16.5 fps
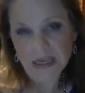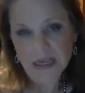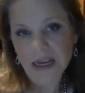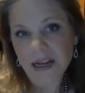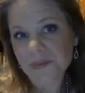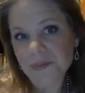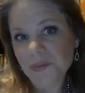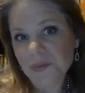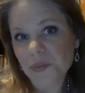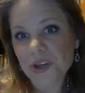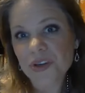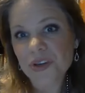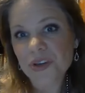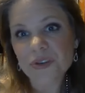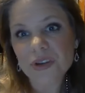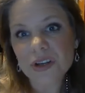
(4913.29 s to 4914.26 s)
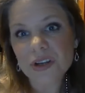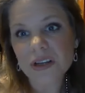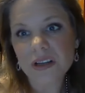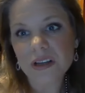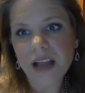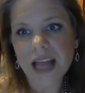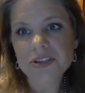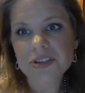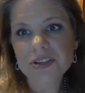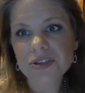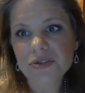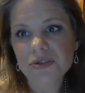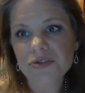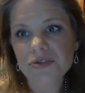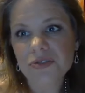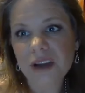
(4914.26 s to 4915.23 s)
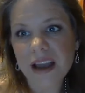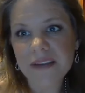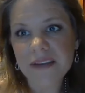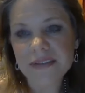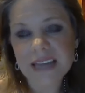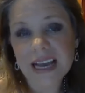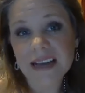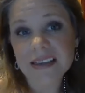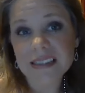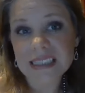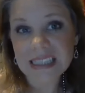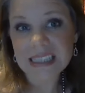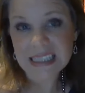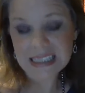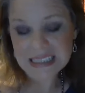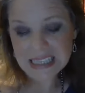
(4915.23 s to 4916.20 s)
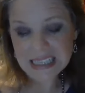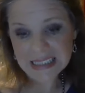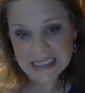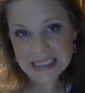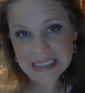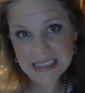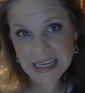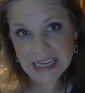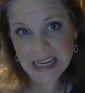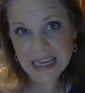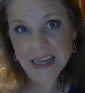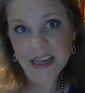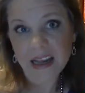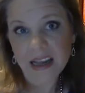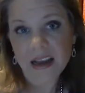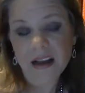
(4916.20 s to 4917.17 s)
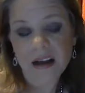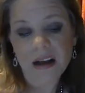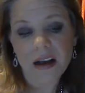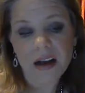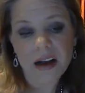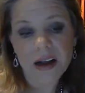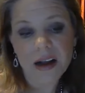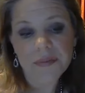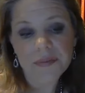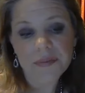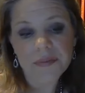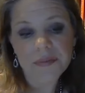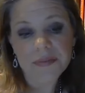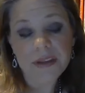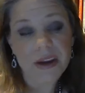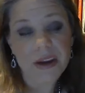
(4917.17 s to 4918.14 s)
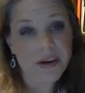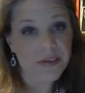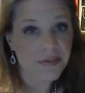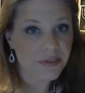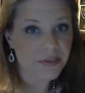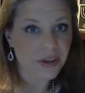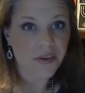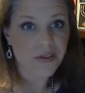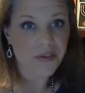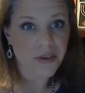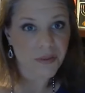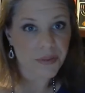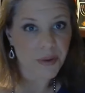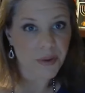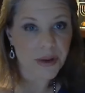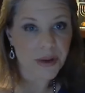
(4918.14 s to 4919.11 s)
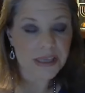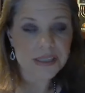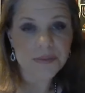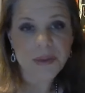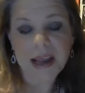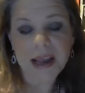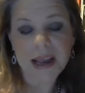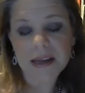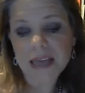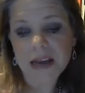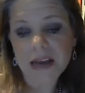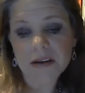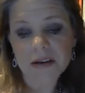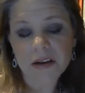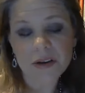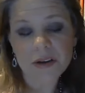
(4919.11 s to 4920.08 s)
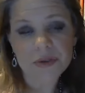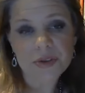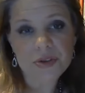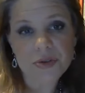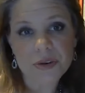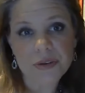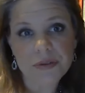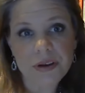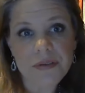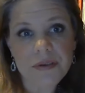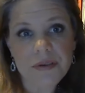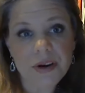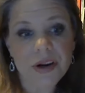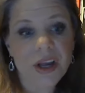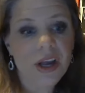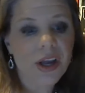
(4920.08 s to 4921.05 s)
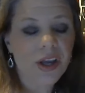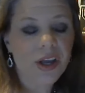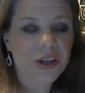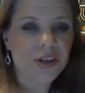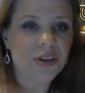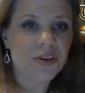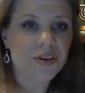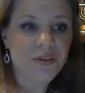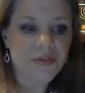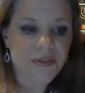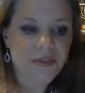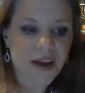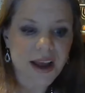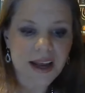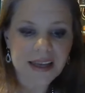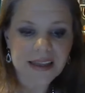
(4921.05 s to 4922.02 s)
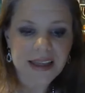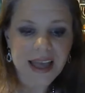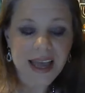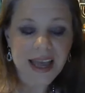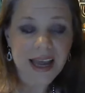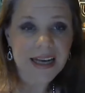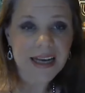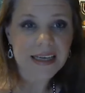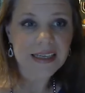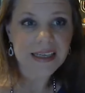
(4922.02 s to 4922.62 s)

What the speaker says: When you look as you drive down to the Dead Sea, there, you know, from the West Bank down along the Jordan River, you find that